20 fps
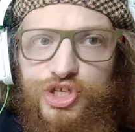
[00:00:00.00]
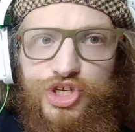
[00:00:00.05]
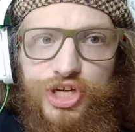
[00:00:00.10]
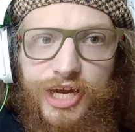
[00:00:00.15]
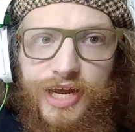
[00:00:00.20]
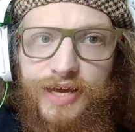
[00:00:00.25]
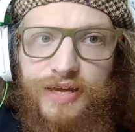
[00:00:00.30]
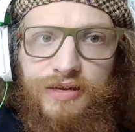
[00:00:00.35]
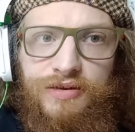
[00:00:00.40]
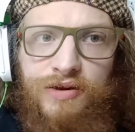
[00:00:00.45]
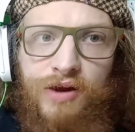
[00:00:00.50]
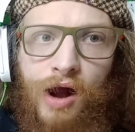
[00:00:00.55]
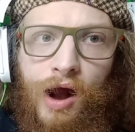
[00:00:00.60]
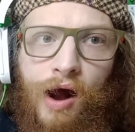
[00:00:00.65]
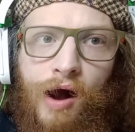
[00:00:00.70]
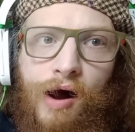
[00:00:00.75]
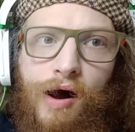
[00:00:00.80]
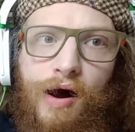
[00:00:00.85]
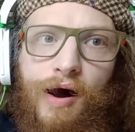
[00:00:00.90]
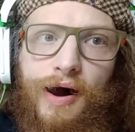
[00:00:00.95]
of chicken
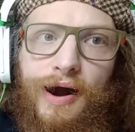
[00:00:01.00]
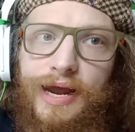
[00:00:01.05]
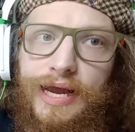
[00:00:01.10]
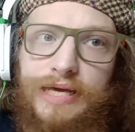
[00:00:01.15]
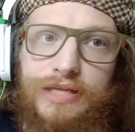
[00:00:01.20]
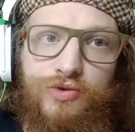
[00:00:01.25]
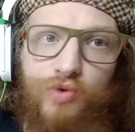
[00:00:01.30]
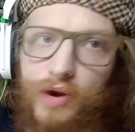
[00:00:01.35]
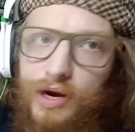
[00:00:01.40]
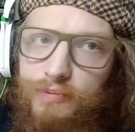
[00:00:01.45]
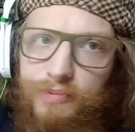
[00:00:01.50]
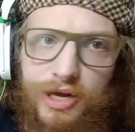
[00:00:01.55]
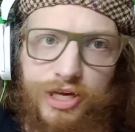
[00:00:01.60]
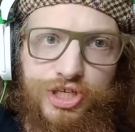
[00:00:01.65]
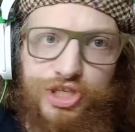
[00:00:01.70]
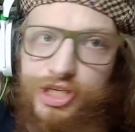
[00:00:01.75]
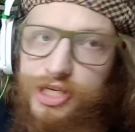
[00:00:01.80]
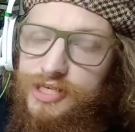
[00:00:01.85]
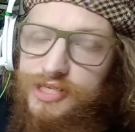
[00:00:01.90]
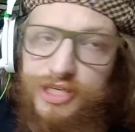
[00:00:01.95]
and the right amount
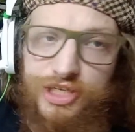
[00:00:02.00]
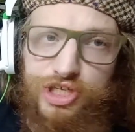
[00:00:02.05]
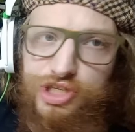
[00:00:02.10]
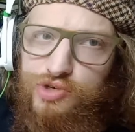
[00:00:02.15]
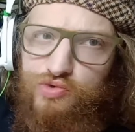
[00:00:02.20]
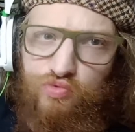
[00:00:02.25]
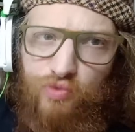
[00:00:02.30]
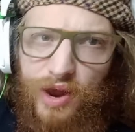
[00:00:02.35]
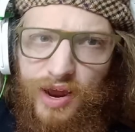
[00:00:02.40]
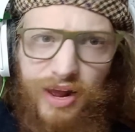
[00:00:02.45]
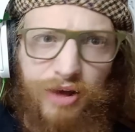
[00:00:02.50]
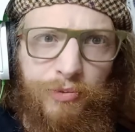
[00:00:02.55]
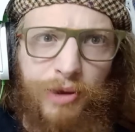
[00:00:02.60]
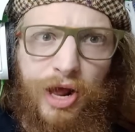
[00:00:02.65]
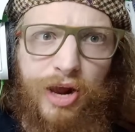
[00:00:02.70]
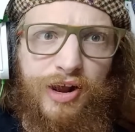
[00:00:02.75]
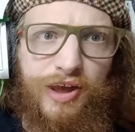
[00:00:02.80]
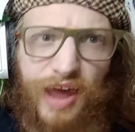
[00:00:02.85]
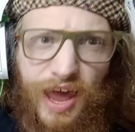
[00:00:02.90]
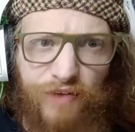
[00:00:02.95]
of cheese and just right
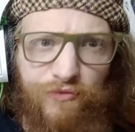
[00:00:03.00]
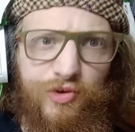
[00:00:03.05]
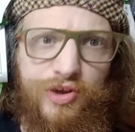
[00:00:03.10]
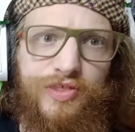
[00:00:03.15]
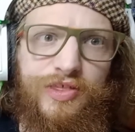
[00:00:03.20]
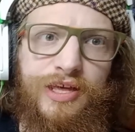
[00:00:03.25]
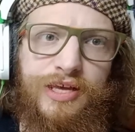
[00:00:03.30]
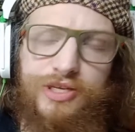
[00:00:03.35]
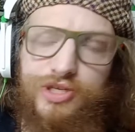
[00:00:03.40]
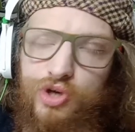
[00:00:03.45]
amount of everything.